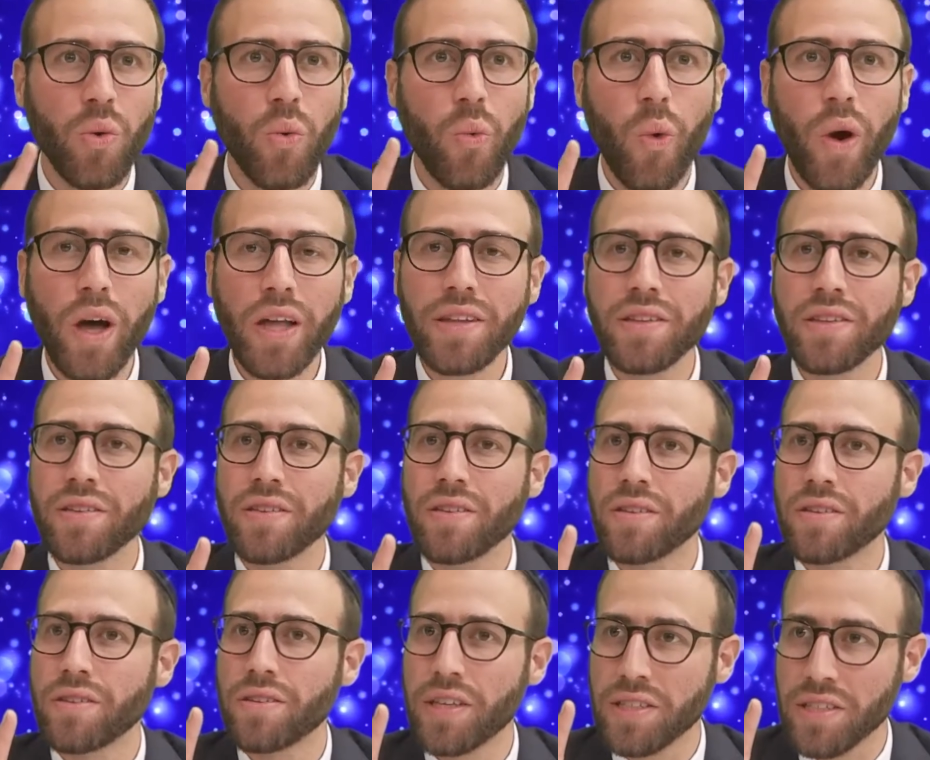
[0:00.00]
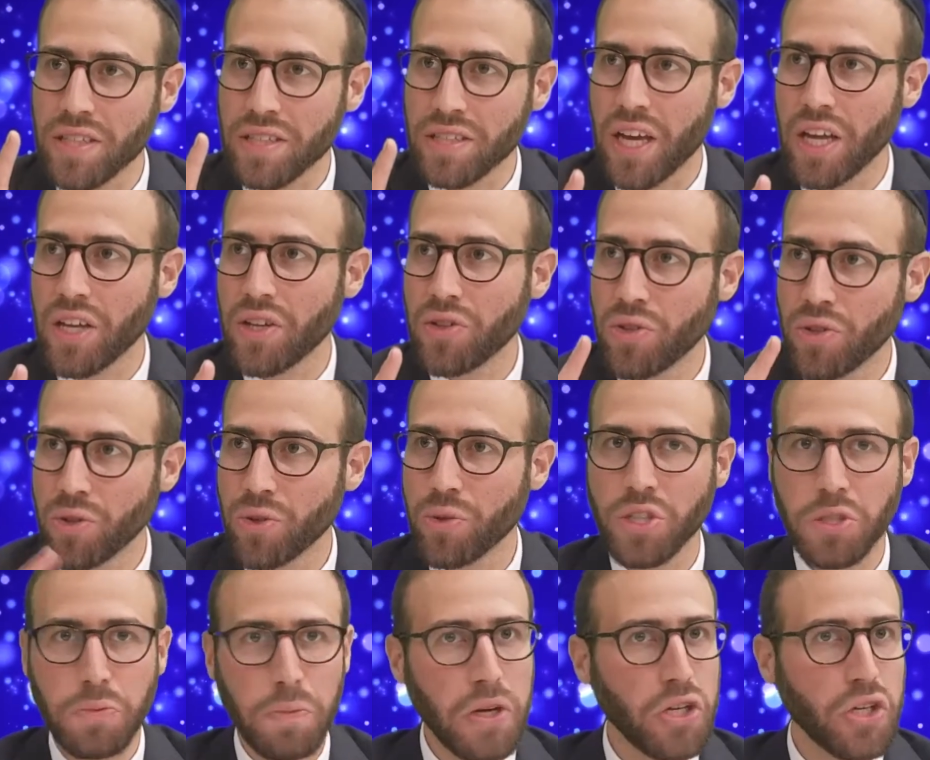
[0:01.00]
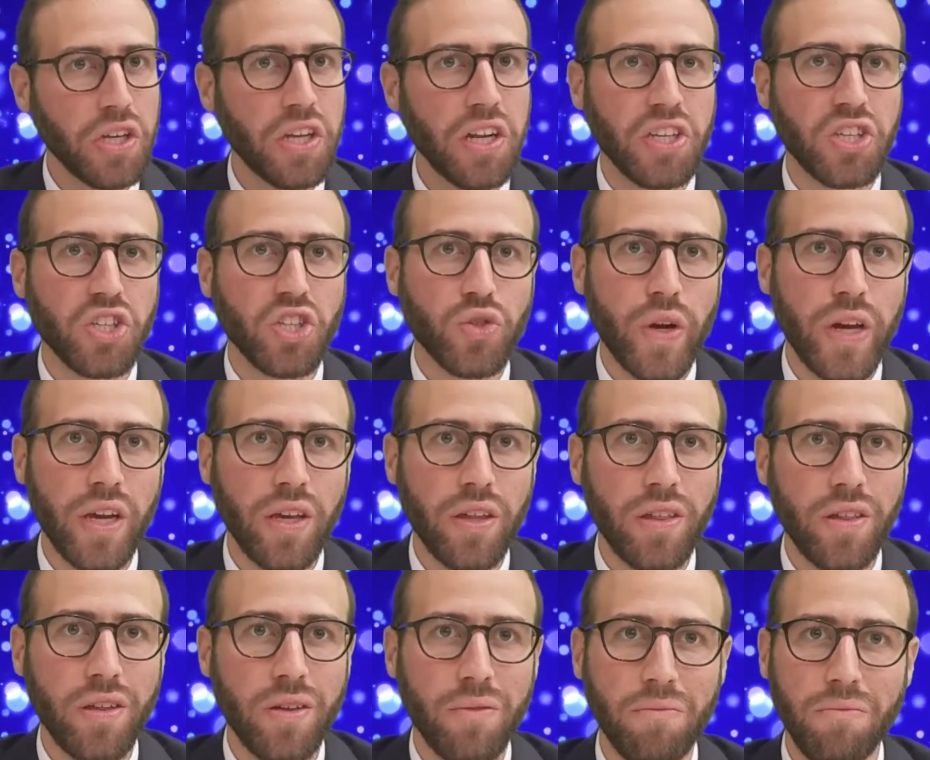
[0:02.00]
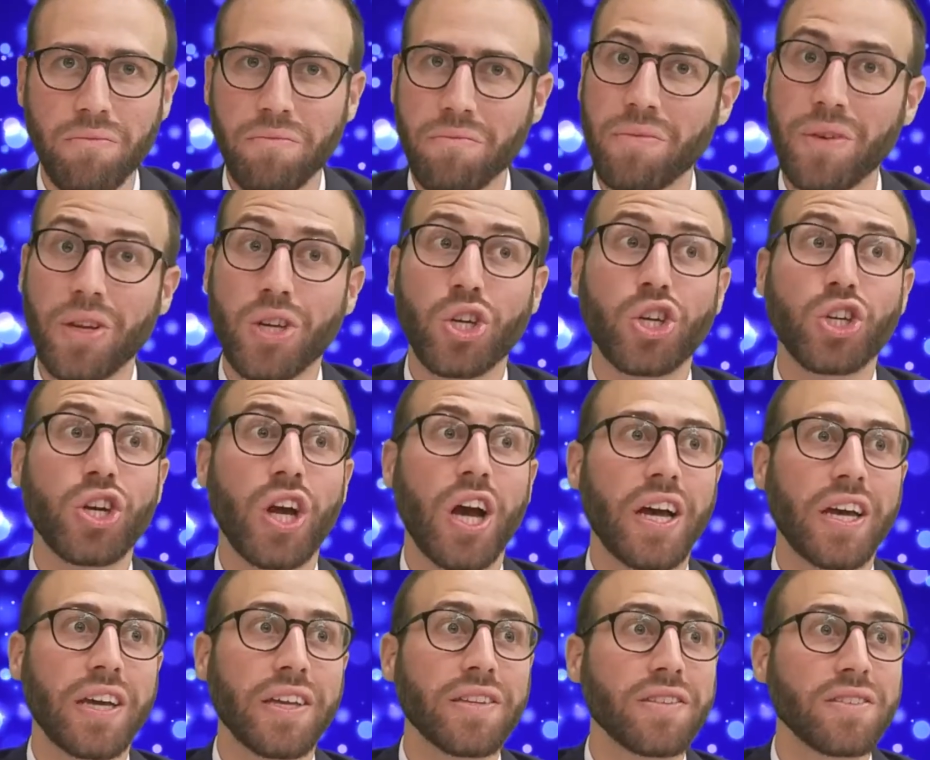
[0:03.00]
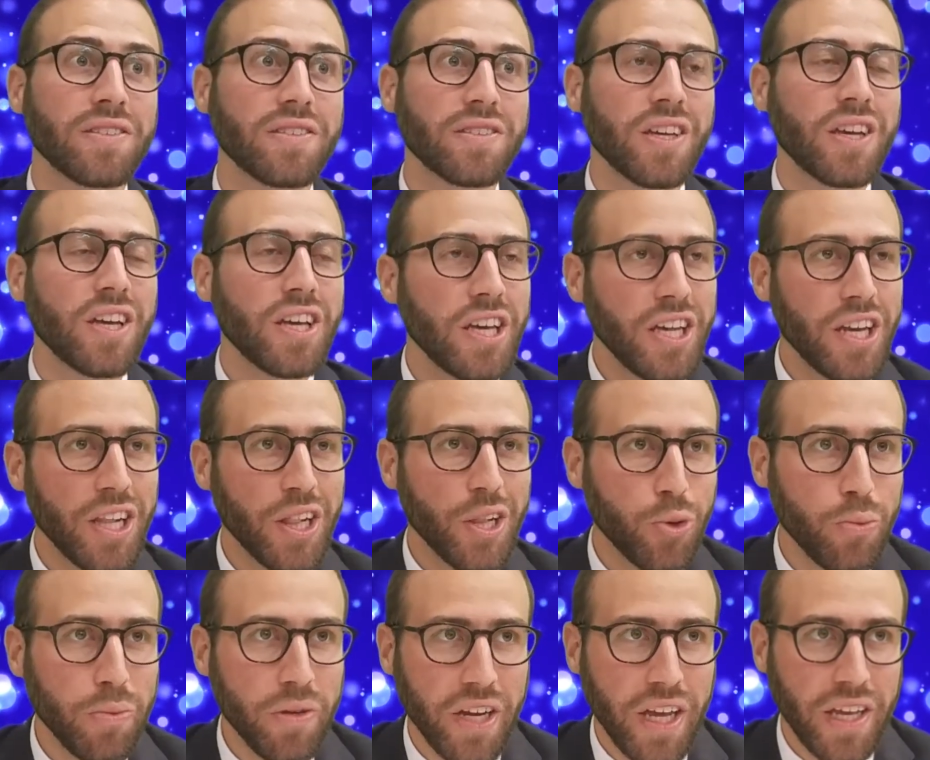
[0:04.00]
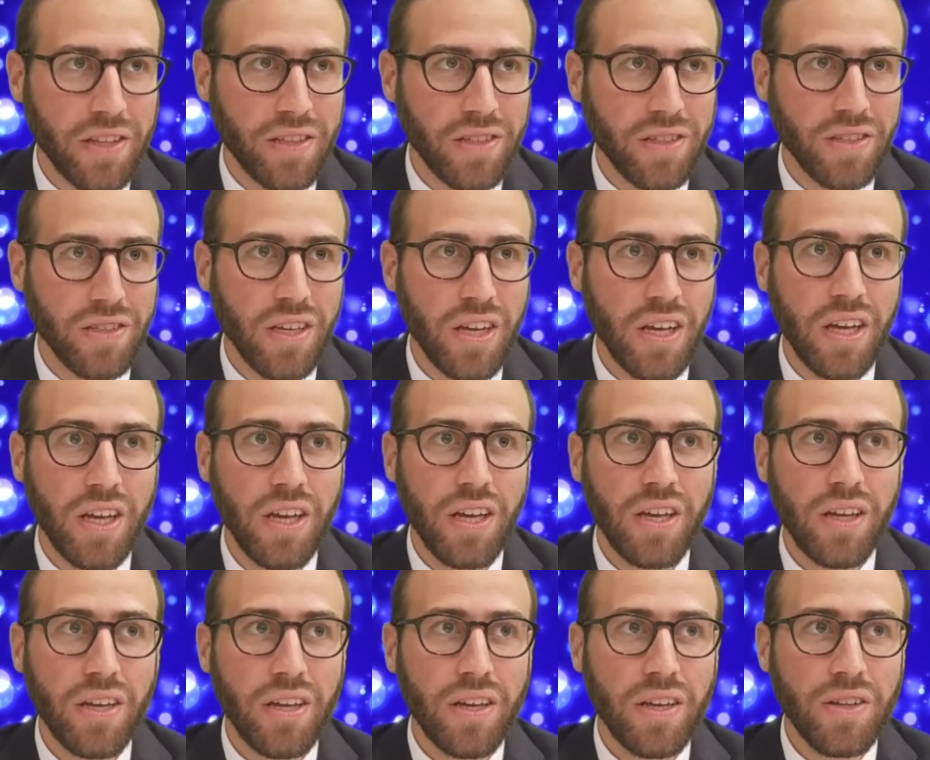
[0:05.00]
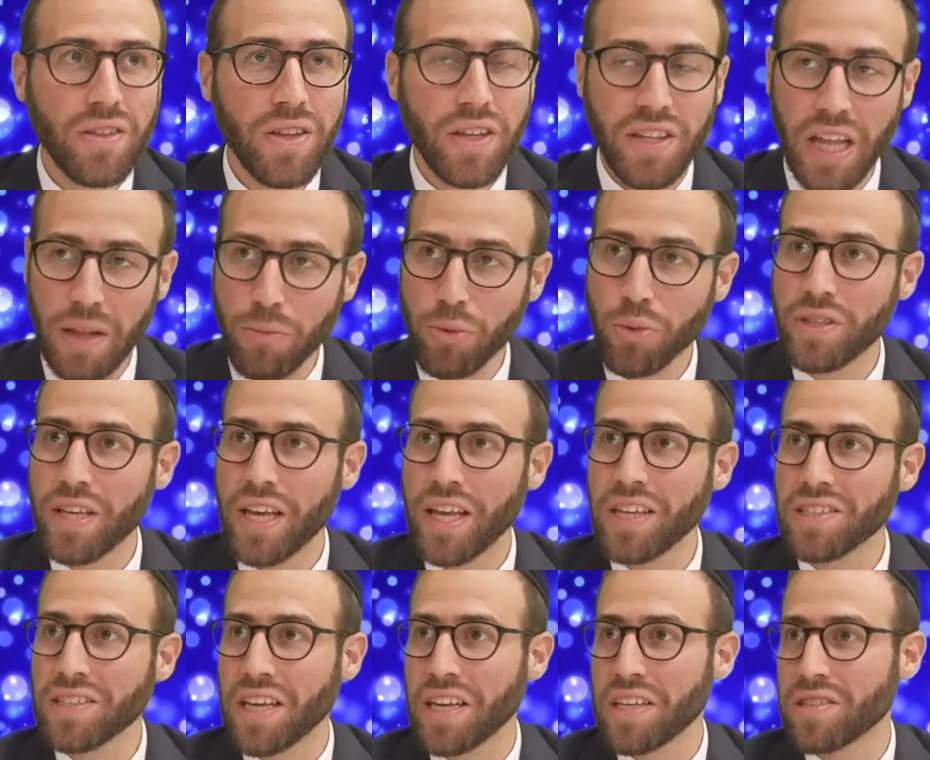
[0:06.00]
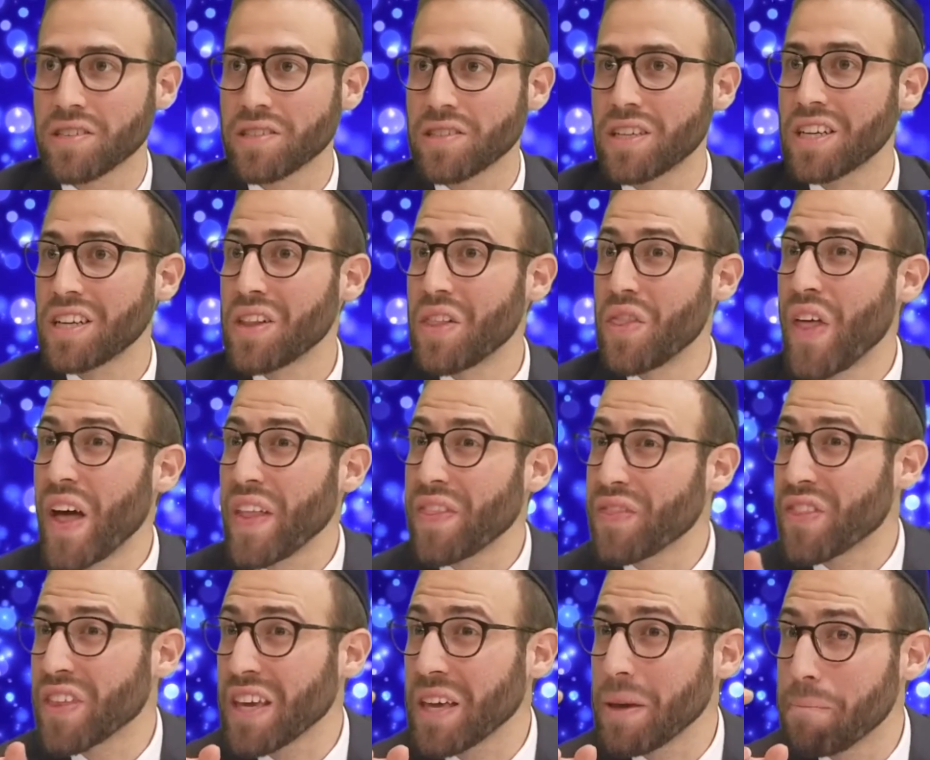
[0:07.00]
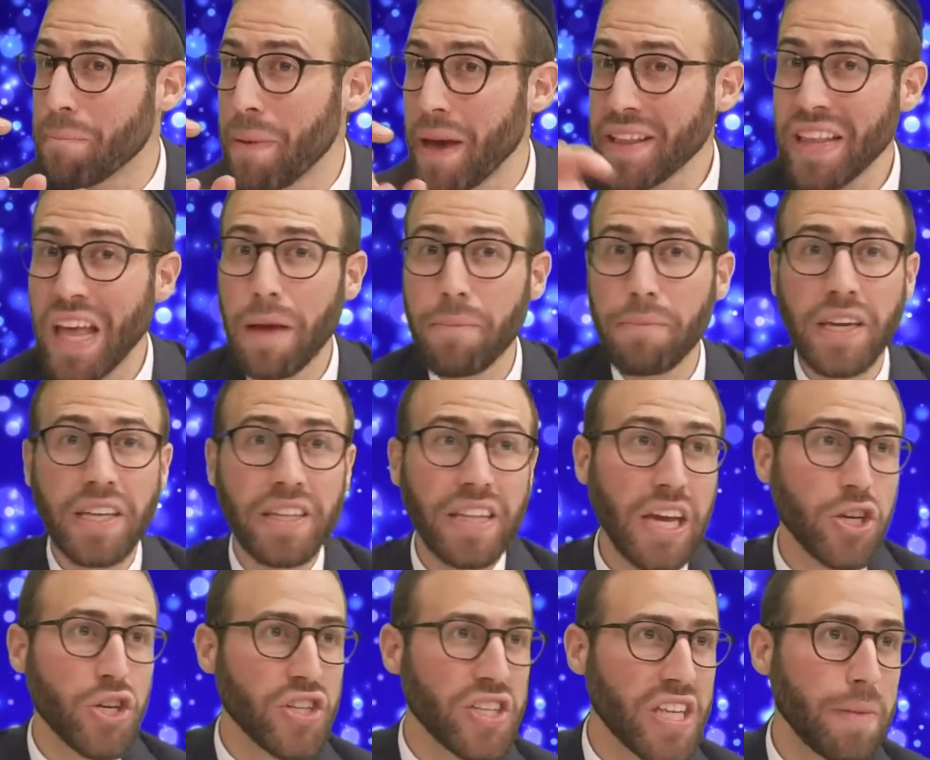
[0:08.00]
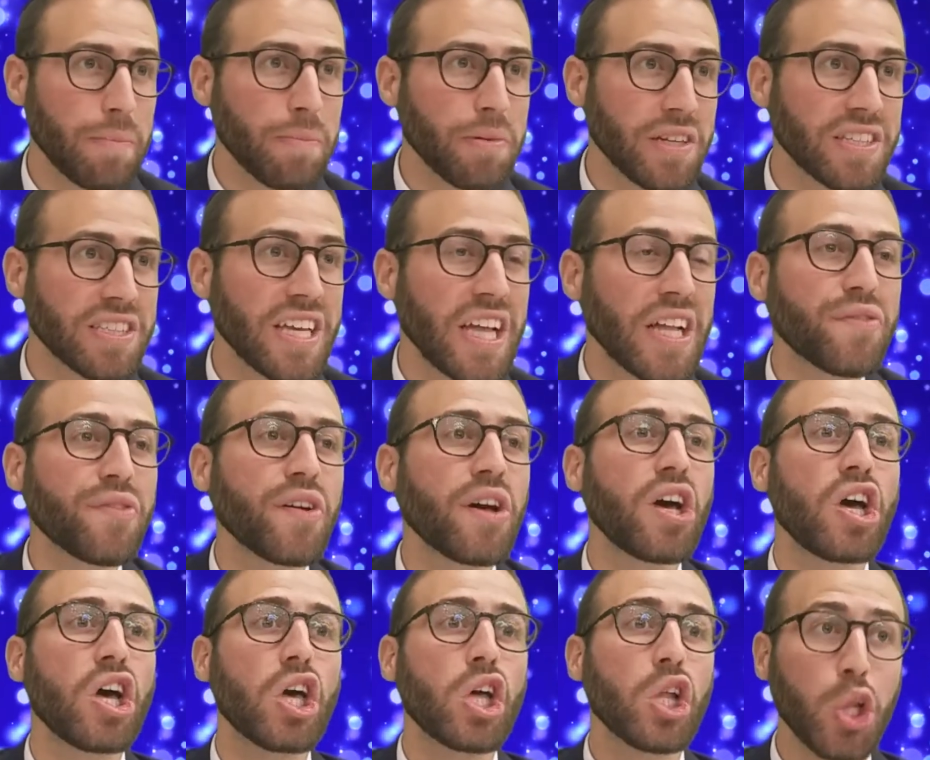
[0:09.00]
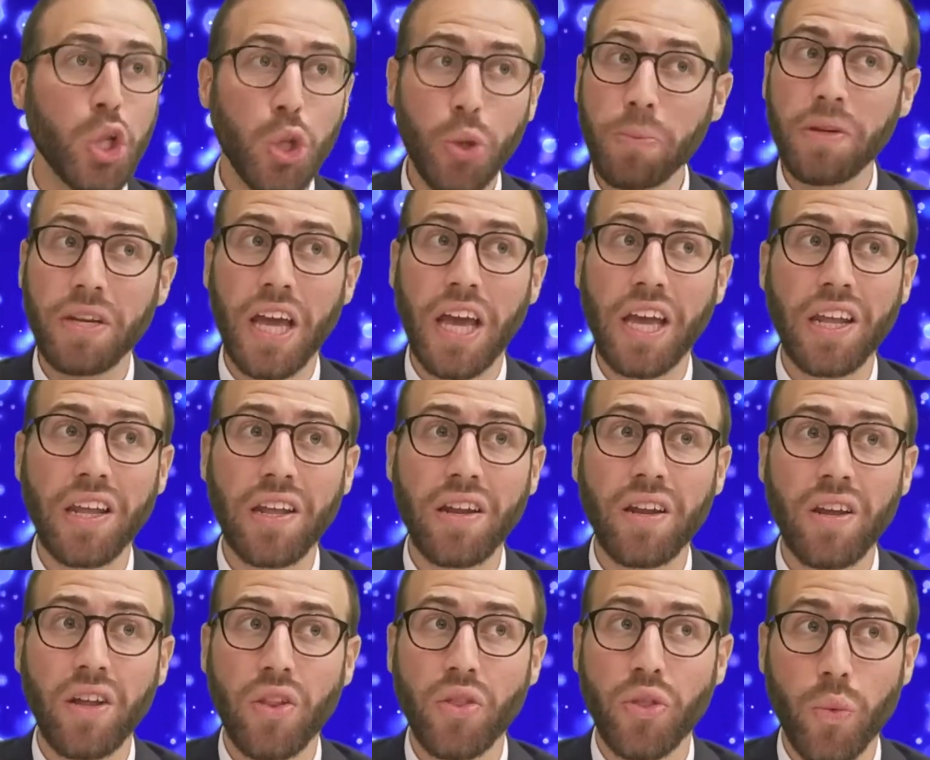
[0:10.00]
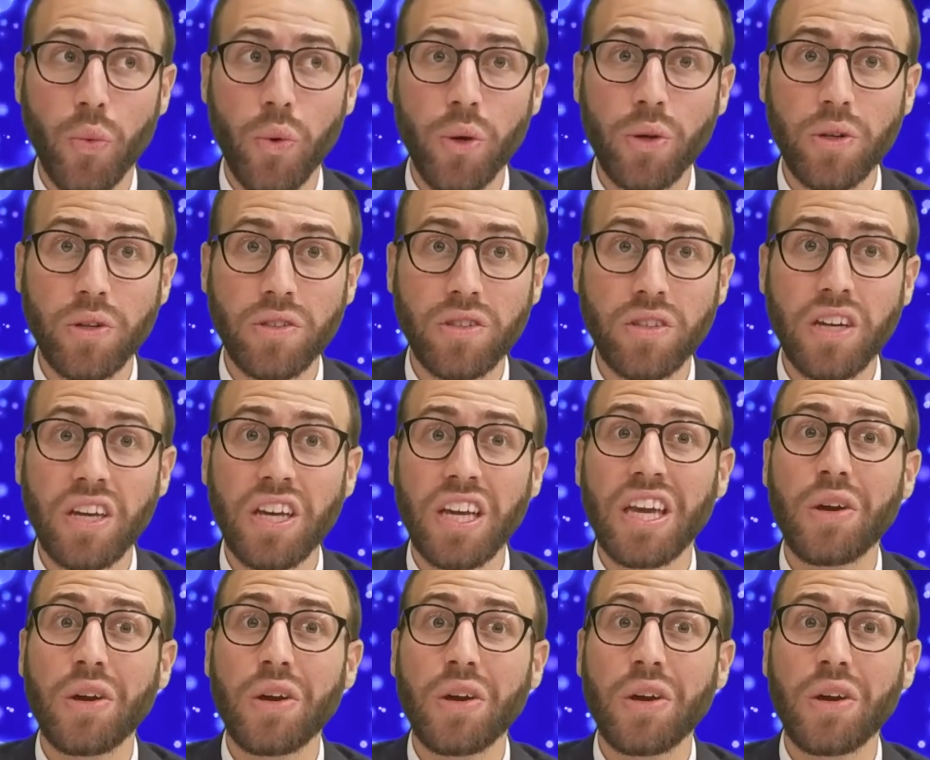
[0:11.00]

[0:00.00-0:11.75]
What does a sun do, especially in its strength? It shines, it illuminates. The Talmud tells us that the Beit HaMikdash, the temple itself, illuminated the world.